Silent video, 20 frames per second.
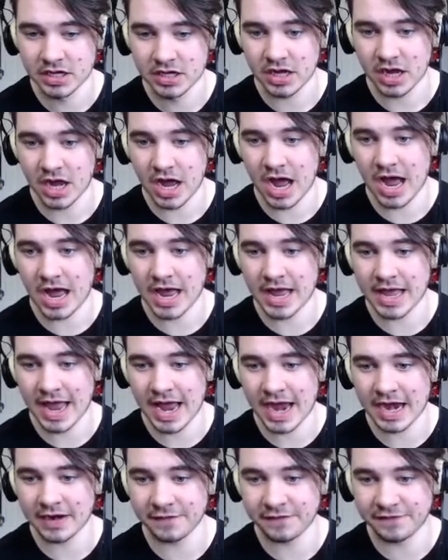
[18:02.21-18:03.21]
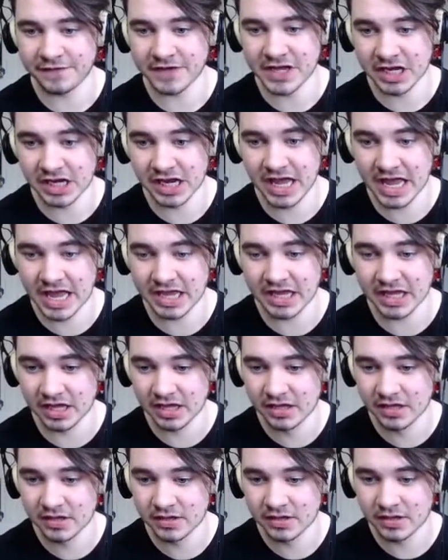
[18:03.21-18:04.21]
I had a feeling.
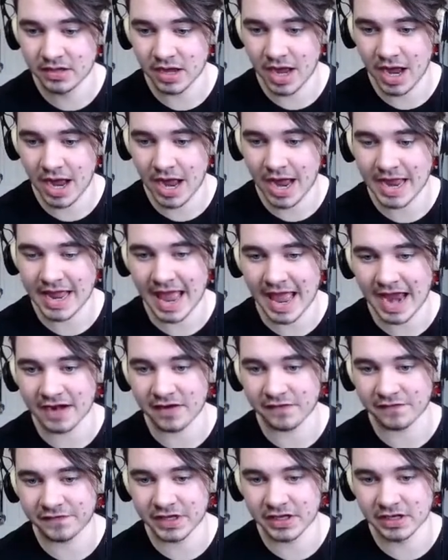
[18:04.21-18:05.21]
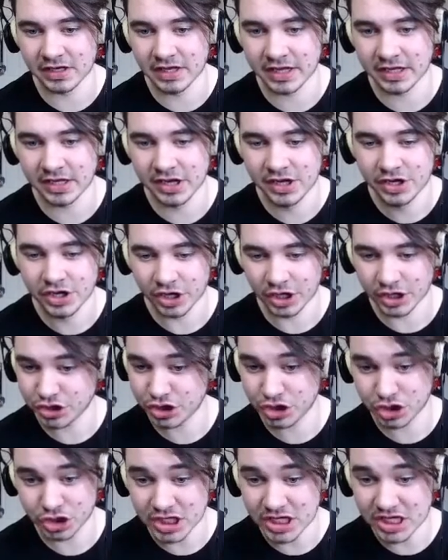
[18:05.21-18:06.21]
I had a feeling, a
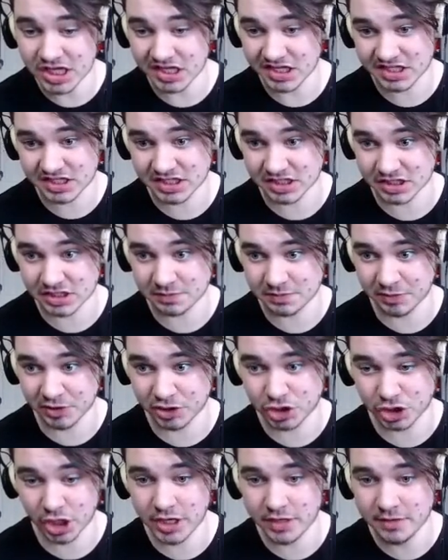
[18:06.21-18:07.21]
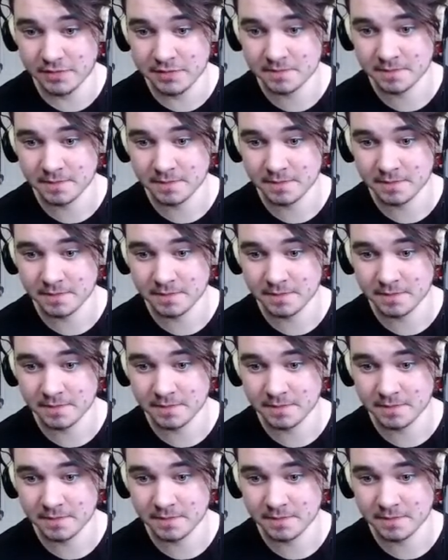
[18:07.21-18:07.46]
sneaky suspicion.